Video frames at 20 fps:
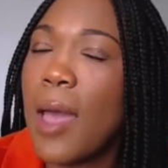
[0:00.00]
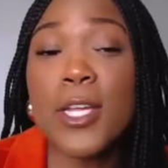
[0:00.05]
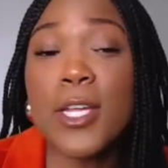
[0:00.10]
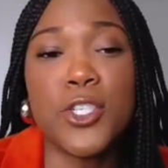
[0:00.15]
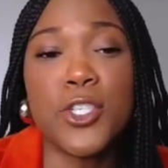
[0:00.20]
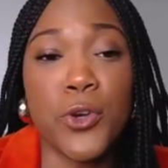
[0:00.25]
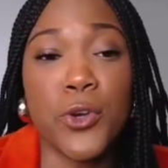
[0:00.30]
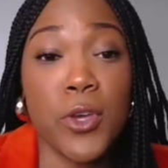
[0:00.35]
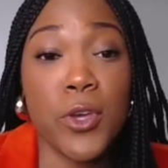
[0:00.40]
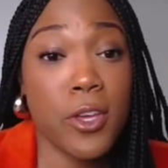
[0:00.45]
I
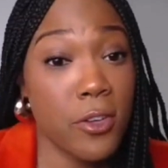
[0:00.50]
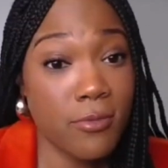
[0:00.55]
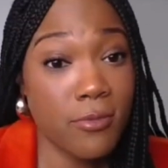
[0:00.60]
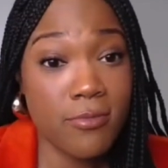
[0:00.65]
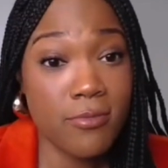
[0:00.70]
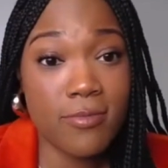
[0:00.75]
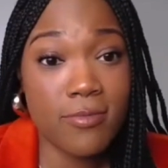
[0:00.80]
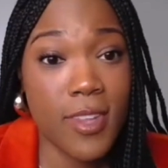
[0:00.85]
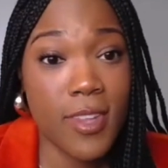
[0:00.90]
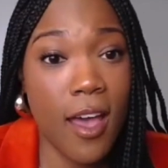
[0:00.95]
mean, do
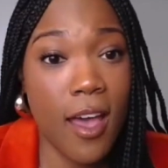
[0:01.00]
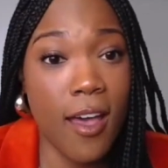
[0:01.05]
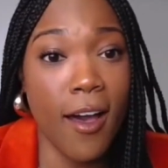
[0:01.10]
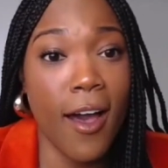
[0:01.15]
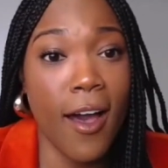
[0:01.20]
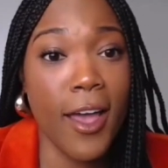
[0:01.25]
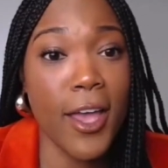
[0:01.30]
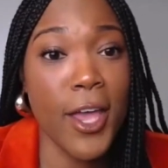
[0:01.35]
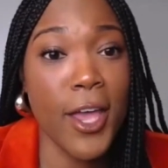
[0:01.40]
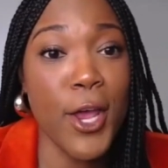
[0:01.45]
you?
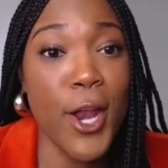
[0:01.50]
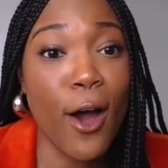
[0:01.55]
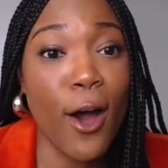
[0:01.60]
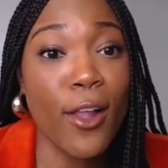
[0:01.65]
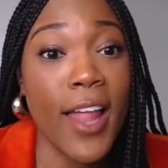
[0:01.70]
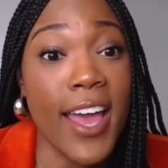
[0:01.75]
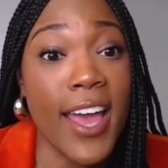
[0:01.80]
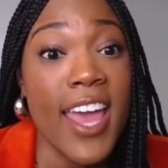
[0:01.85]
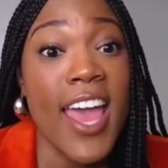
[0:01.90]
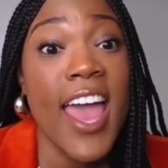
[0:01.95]
You
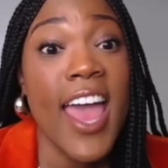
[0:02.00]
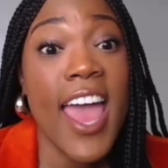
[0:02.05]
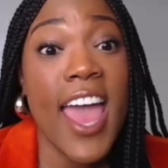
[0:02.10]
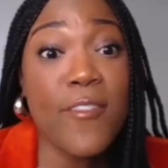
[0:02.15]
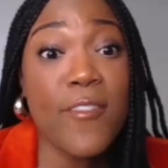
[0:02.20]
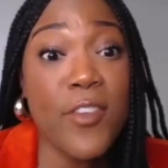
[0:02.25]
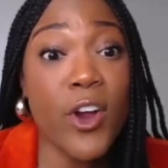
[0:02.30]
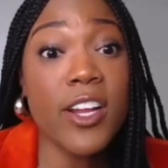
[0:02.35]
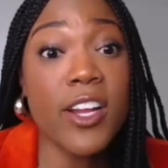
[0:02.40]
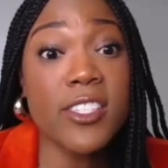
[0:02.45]
know, like
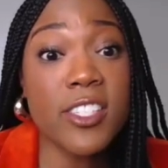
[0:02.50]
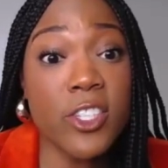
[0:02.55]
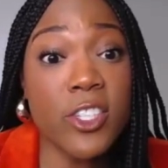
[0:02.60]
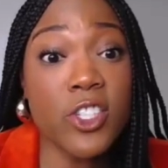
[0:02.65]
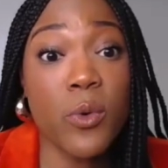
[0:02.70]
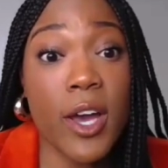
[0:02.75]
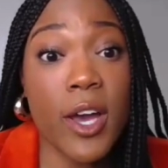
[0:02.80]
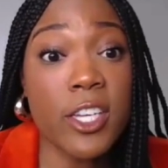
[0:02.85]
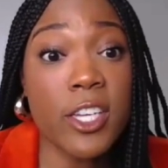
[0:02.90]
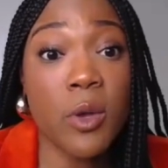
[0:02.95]
if you're in a
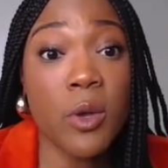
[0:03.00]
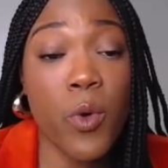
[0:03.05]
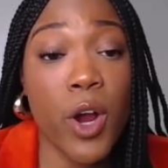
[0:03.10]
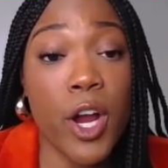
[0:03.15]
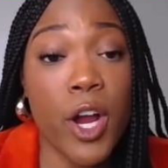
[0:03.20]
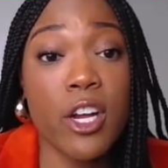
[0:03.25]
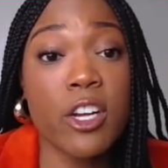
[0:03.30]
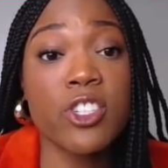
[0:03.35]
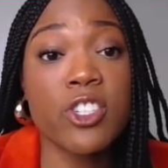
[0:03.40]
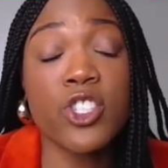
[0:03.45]

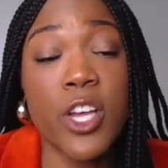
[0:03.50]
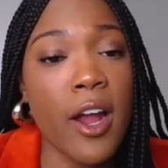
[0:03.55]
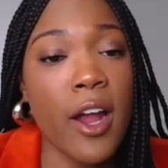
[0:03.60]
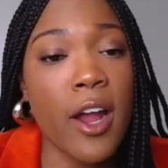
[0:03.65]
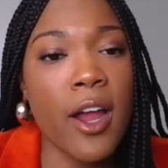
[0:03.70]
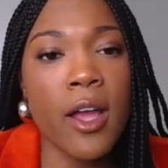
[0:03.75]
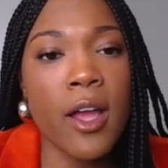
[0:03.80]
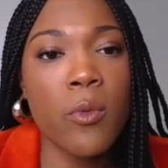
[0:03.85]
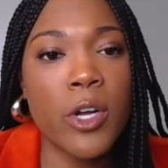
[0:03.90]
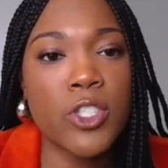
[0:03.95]
situation where you're
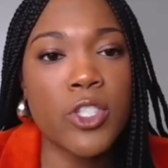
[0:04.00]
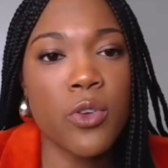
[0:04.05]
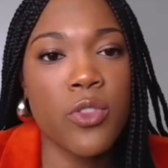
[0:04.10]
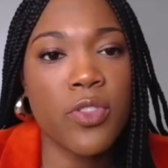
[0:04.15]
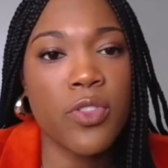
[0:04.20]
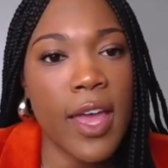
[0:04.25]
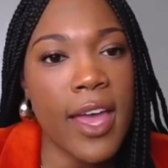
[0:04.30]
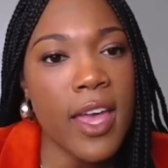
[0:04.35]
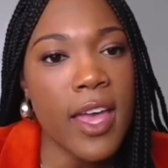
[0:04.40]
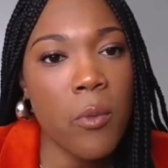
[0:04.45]
sharing what
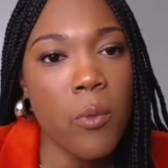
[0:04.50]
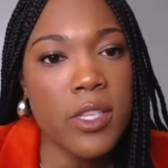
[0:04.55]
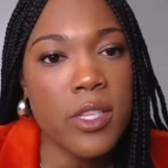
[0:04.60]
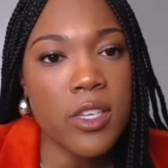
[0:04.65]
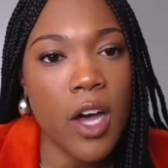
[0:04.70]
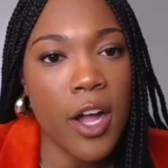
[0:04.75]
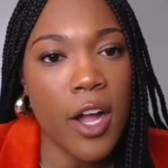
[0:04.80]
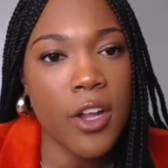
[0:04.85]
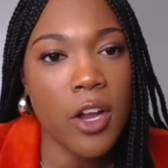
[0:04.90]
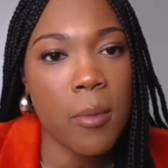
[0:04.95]
you think and
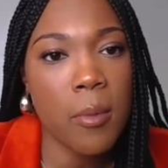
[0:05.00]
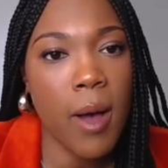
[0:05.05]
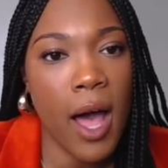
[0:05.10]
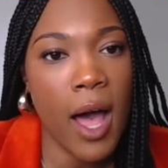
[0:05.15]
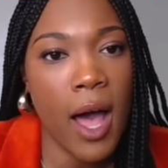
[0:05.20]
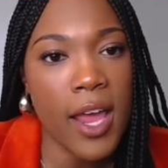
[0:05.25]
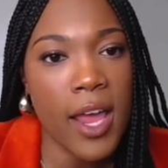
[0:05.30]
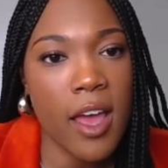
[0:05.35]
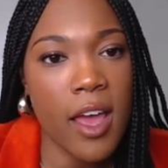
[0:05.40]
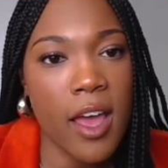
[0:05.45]
what's on your
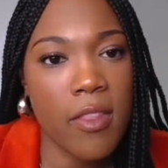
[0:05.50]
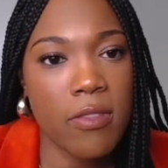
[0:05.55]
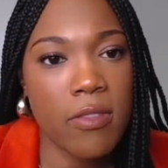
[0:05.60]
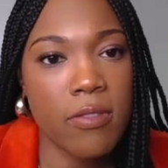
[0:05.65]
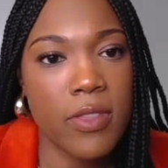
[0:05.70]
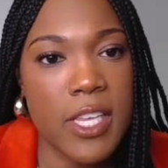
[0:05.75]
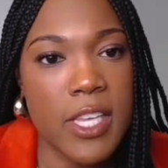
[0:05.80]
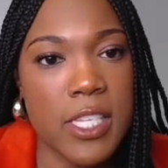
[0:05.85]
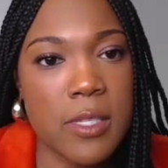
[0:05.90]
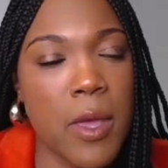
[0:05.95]
mind
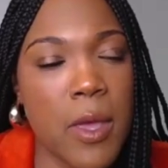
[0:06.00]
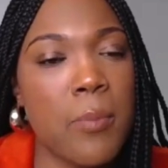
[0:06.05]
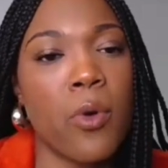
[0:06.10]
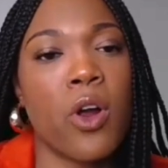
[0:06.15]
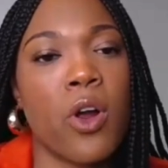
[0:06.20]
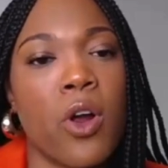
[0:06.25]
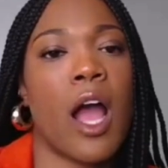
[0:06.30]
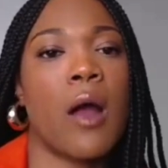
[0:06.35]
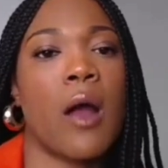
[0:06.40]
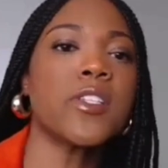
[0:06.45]
and these
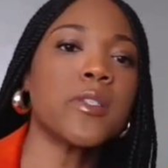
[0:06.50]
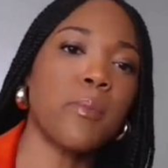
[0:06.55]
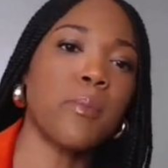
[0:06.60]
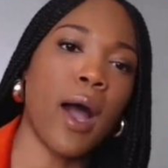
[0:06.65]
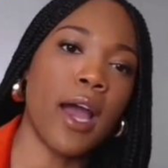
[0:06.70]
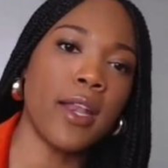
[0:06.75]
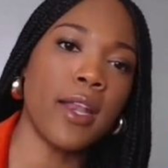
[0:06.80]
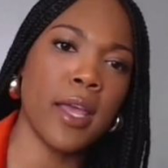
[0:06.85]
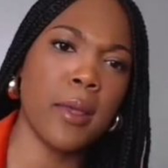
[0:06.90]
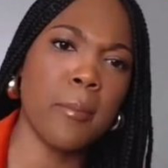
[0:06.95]
people are not
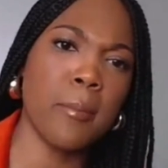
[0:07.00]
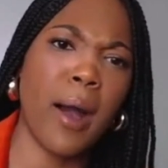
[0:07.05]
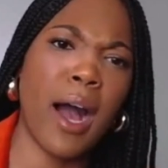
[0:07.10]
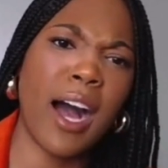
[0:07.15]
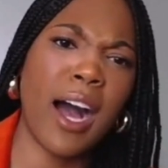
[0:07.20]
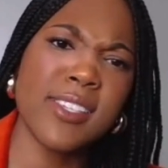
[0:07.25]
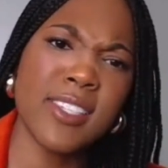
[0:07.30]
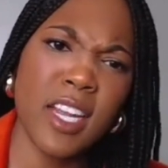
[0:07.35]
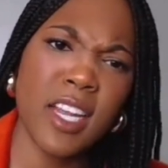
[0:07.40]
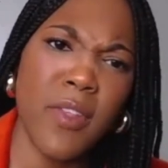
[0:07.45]
responding
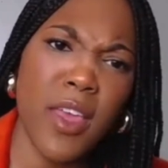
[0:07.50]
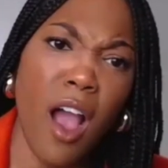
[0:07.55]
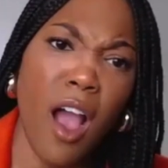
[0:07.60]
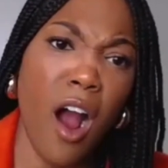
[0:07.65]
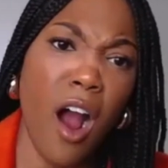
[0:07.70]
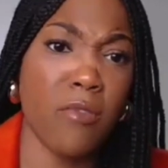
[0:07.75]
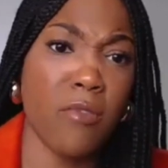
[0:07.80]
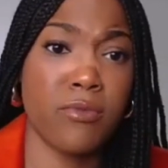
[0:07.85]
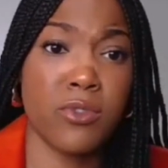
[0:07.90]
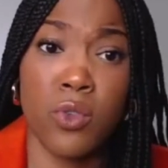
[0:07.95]

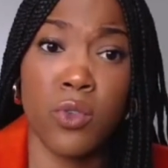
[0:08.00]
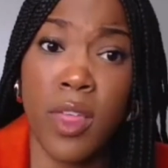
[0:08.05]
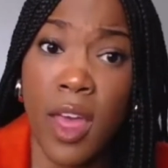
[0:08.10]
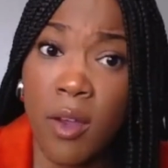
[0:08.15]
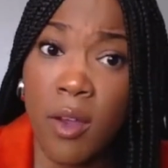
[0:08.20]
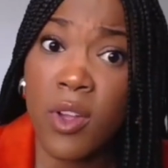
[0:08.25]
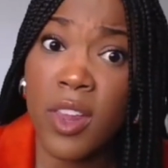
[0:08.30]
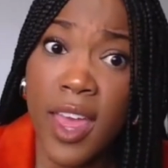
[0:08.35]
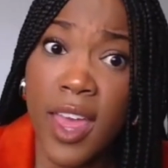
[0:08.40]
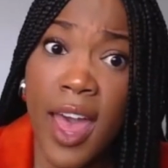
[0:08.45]
positively, do
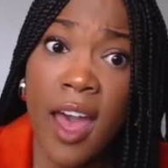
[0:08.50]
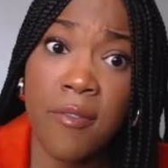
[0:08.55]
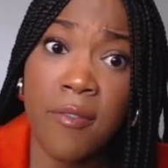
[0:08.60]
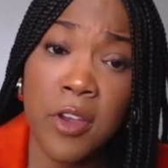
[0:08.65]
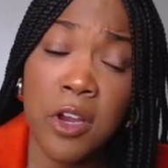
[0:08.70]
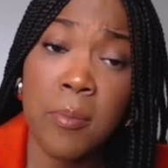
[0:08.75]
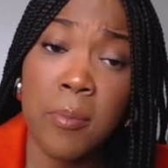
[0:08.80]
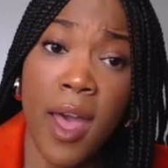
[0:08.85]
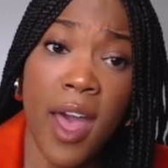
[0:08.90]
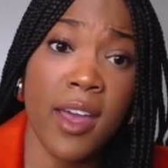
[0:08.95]
they really
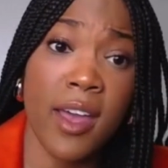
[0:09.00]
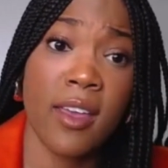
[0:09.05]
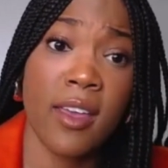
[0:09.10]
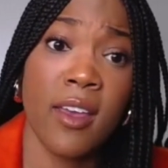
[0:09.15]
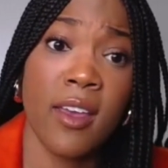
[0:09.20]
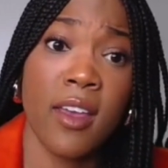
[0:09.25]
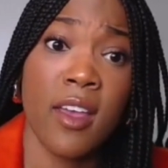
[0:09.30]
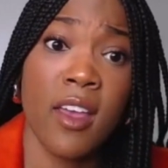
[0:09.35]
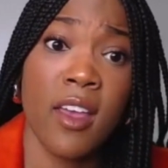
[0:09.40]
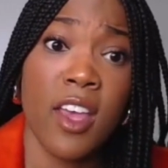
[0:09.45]
have your back?
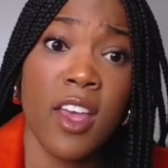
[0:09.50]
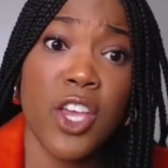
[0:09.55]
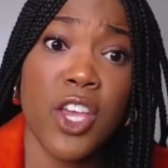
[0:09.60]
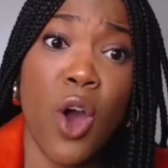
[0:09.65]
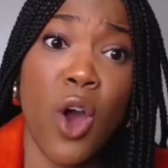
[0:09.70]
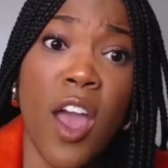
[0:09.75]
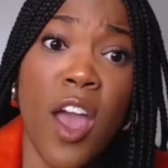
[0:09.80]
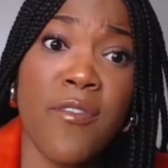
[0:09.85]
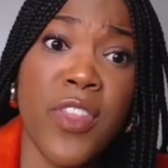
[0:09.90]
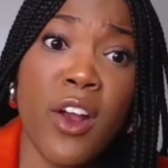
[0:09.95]

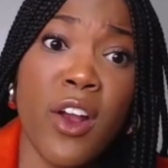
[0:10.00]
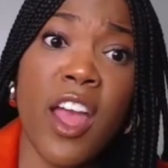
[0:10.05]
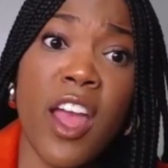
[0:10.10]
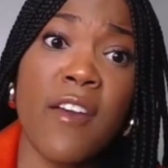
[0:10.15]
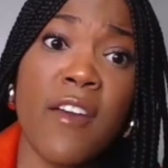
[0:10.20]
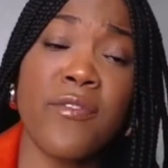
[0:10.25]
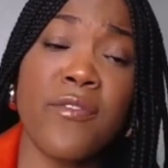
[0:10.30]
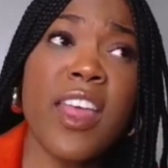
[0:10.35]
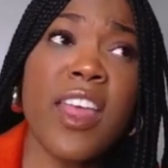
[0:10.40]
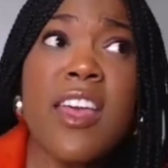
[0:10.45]
You know,
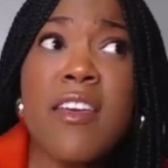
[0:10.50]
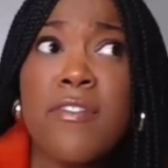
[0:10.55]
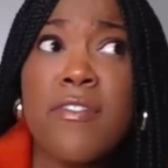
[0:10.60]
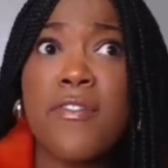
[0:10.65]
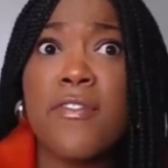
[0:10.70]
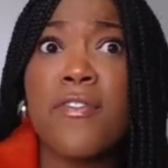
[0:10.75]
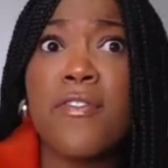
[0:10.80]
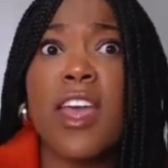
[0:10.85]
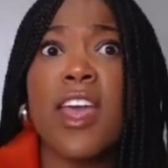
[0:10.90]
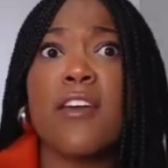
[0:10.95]

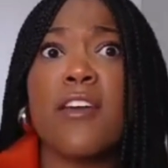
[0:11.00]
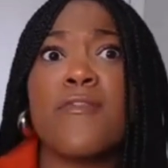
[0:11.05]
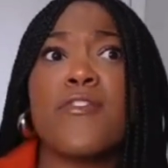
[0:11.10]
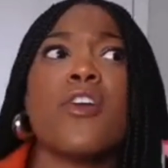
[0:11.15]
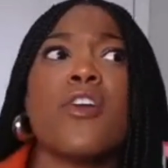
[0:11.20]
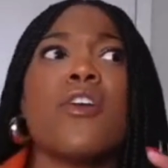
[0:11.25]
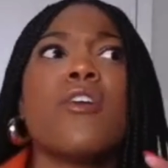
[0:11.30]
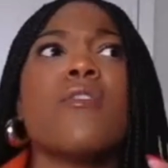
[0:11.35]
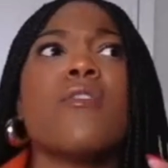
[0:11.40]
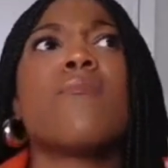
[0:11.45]

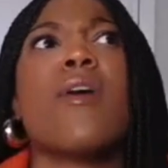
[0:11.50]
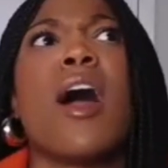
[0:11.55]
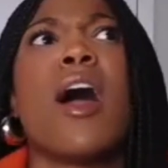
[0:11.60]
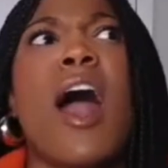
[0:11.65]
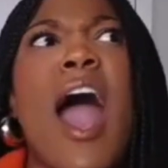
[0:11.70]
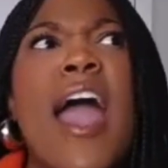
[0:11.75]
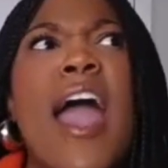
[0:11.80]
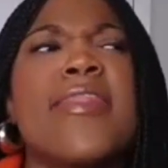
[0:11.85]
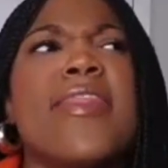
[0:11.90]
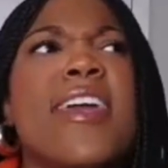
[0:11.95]
if you're,
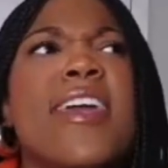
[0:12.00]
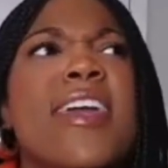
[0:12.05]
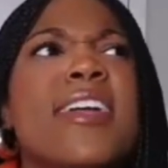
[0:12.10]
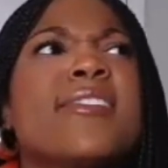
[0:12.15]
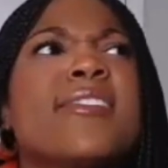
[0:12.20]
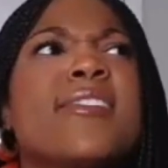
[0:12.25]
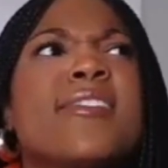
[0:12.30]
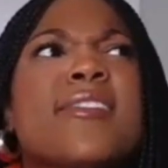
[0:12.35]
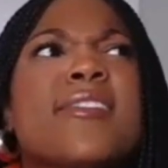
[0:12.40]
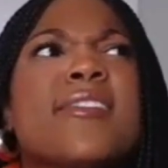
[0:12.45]
I think